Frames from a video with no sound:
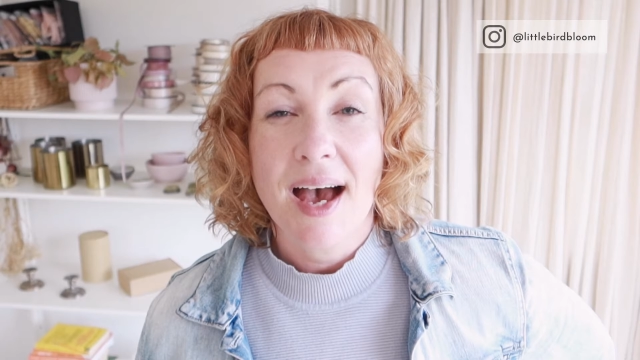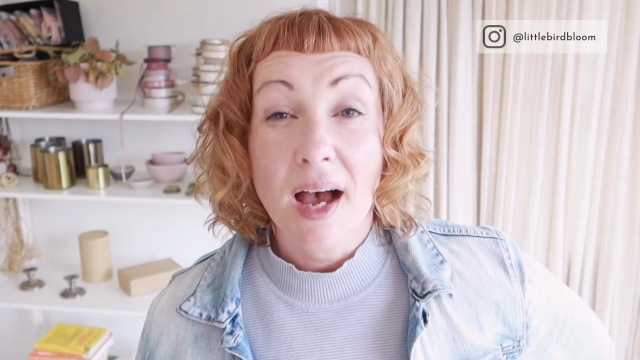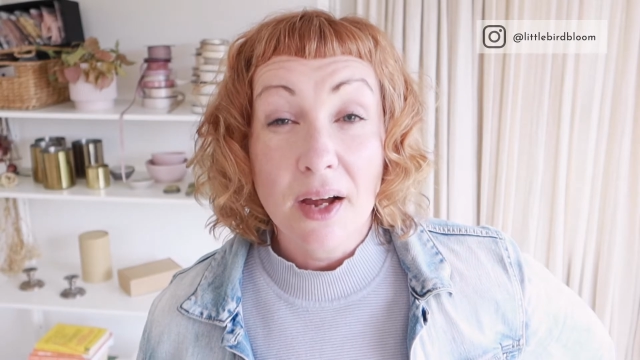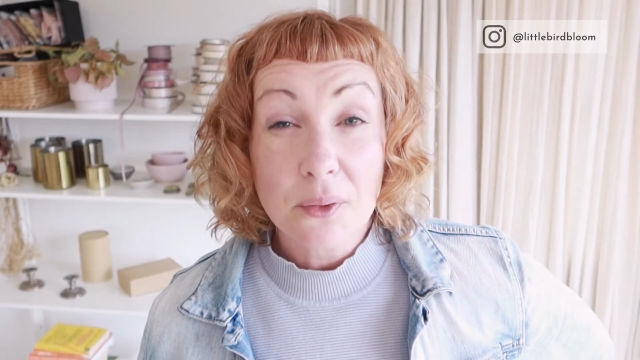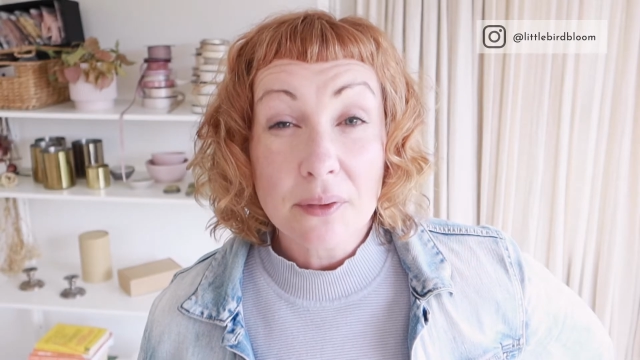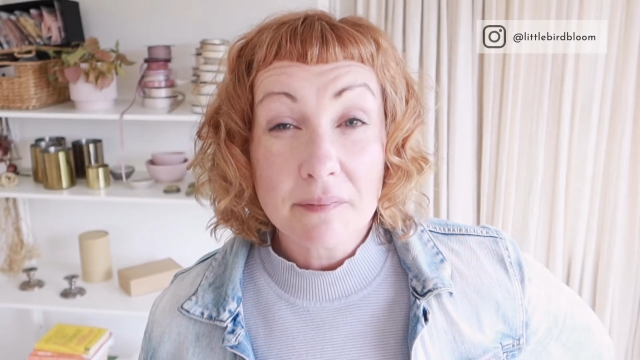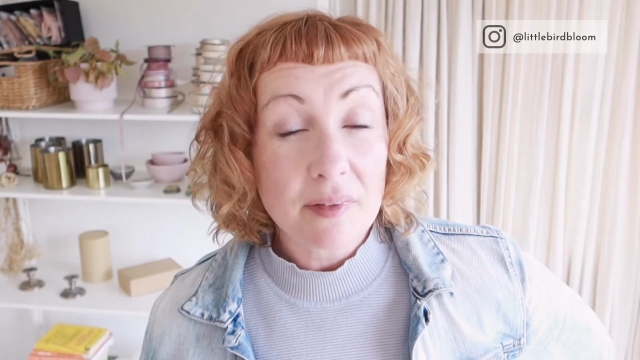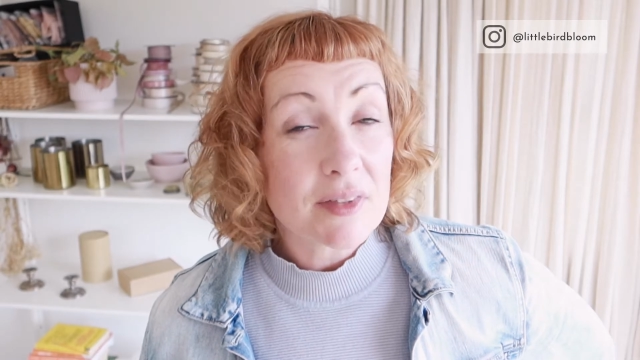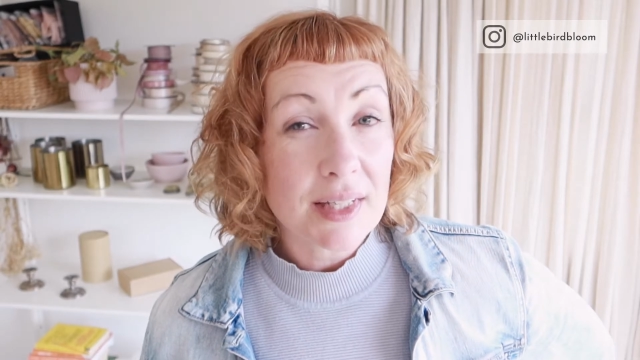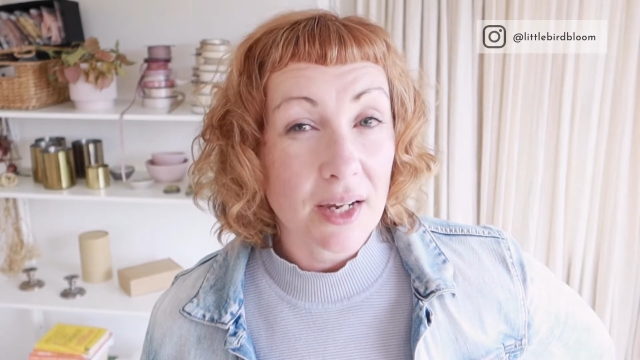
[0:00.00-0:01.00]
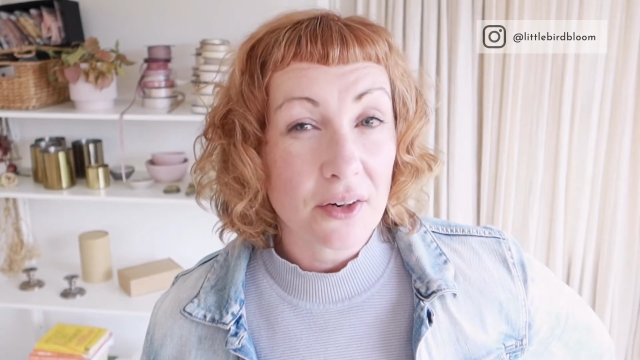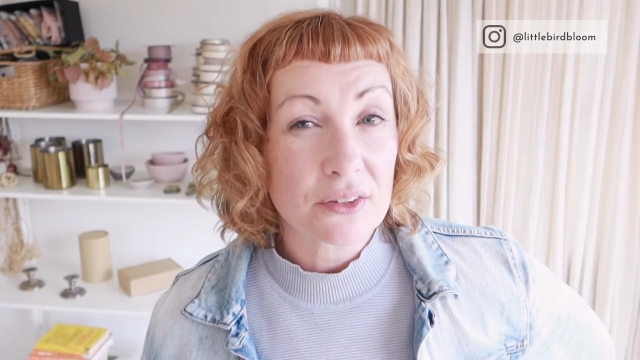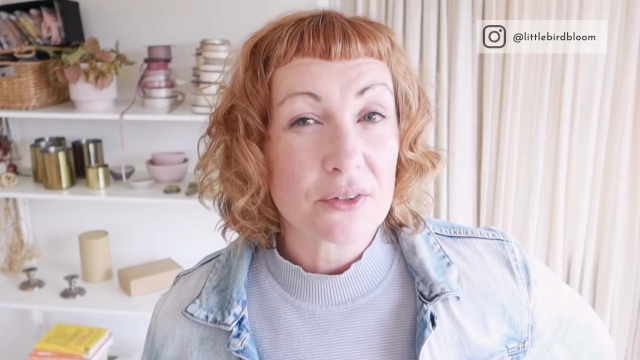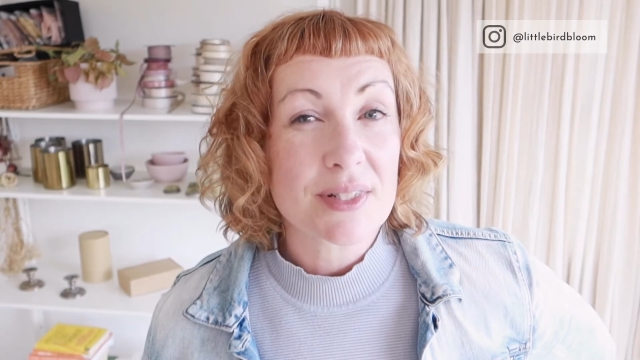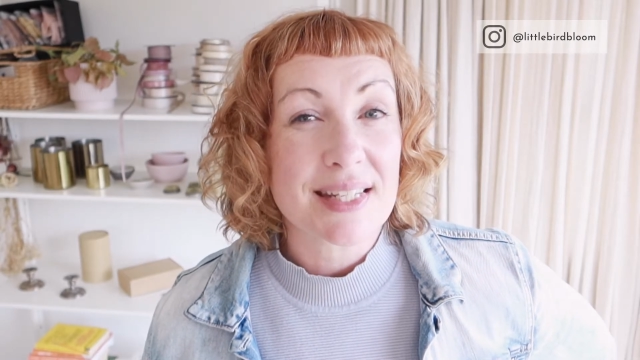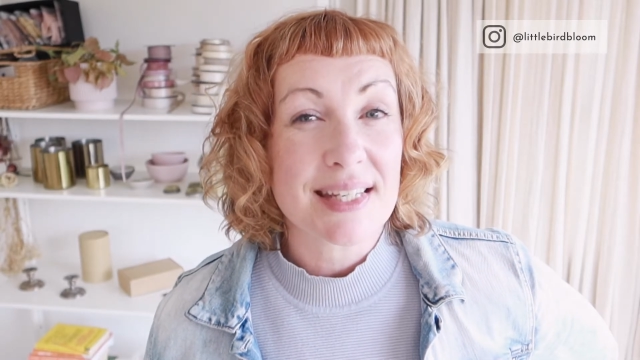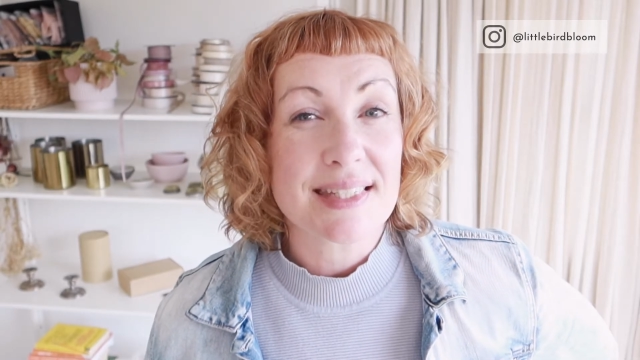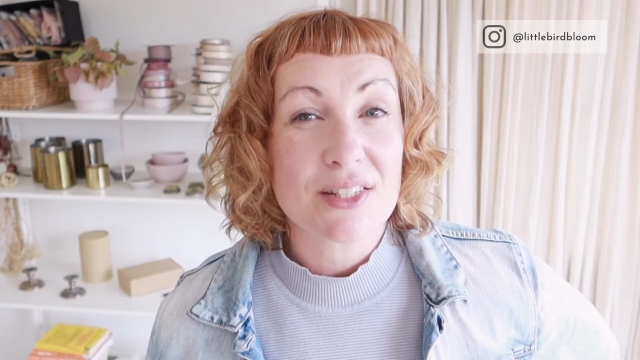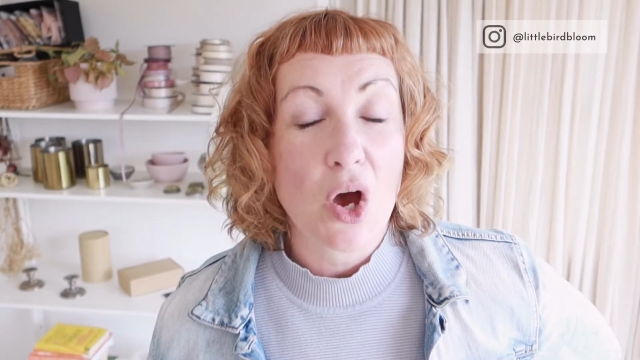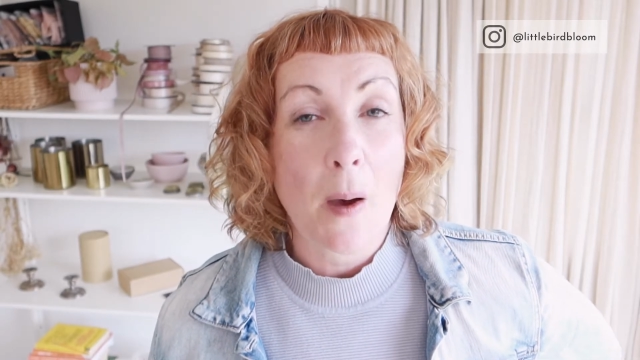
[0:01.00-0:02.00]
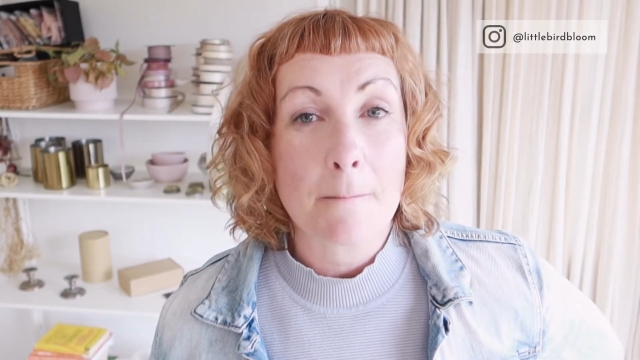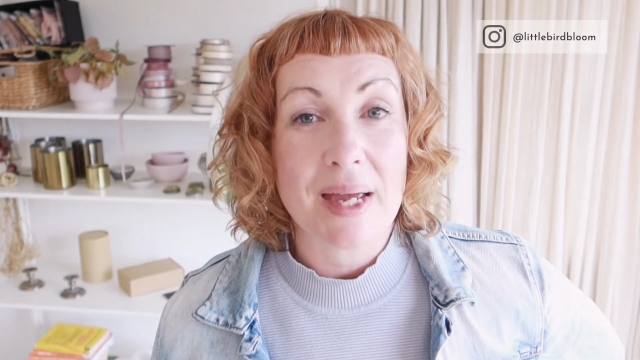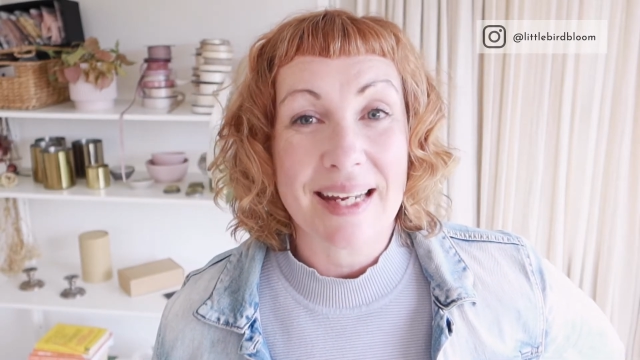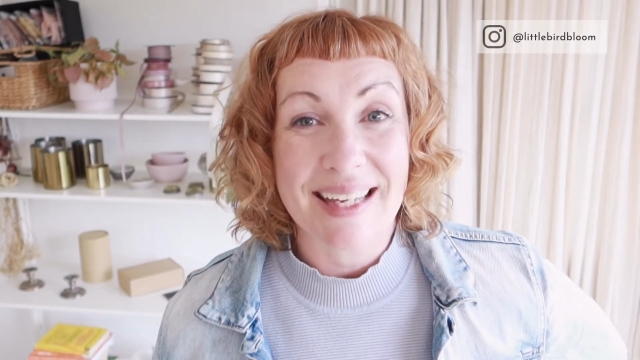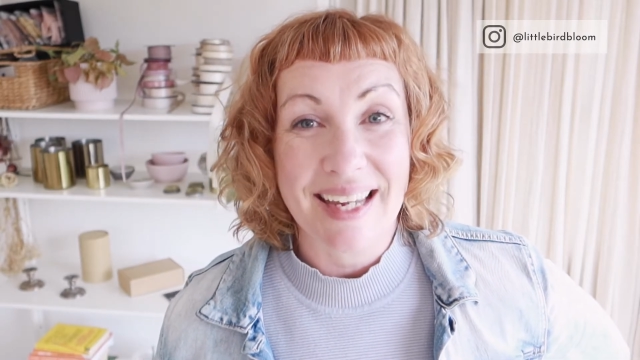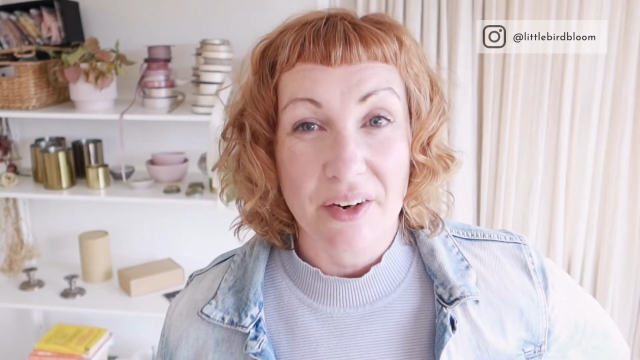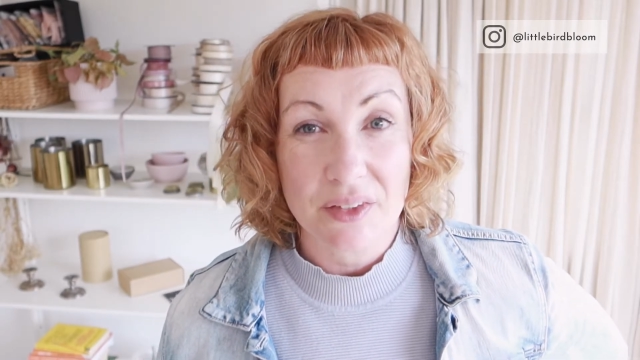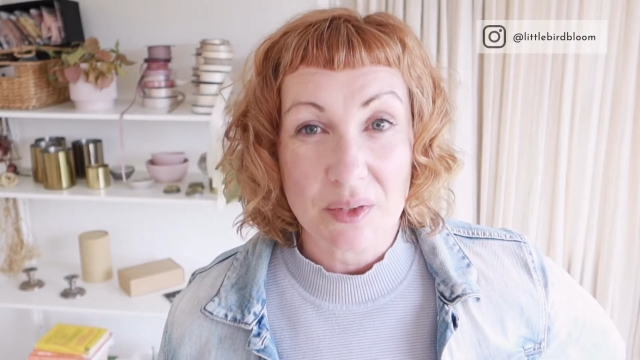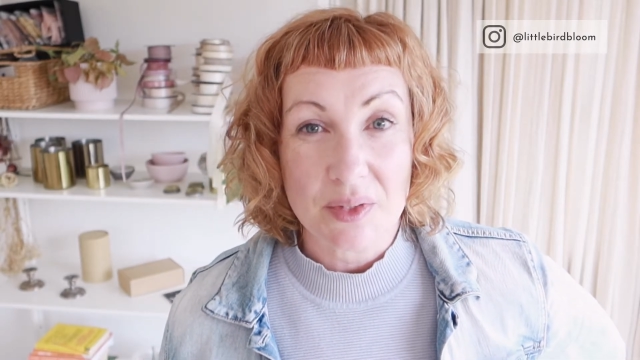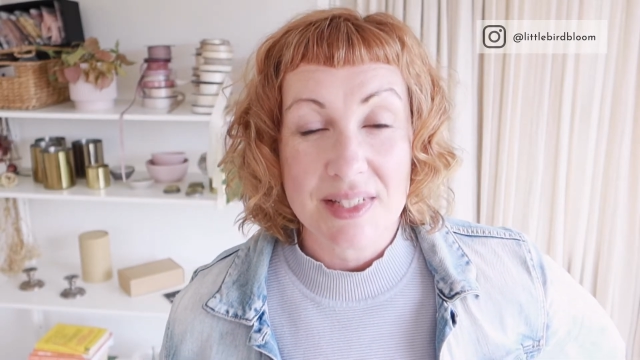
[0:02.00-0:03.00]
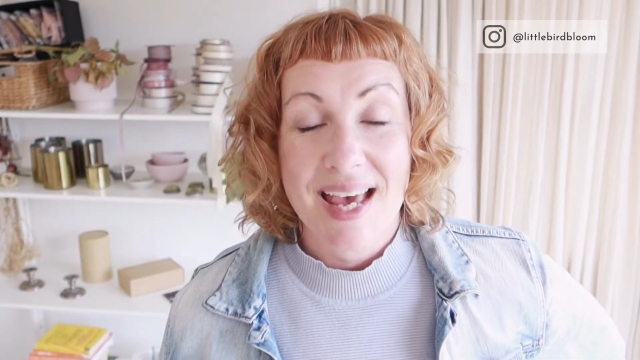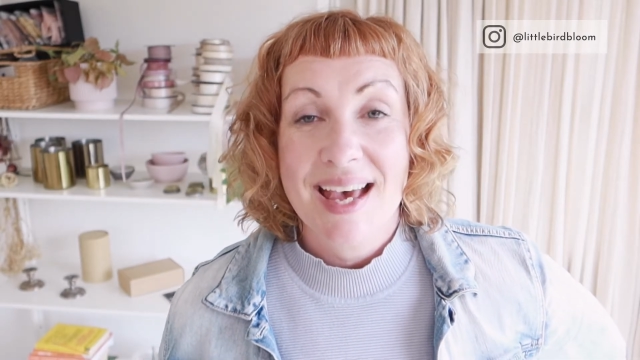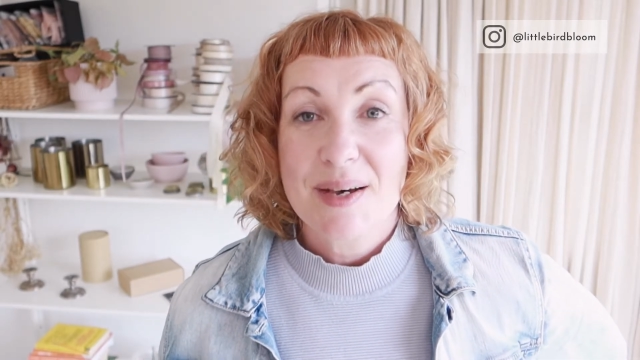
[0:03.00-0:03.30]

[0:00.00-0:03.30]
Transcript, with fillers: one hundred fifty characters is not many characters,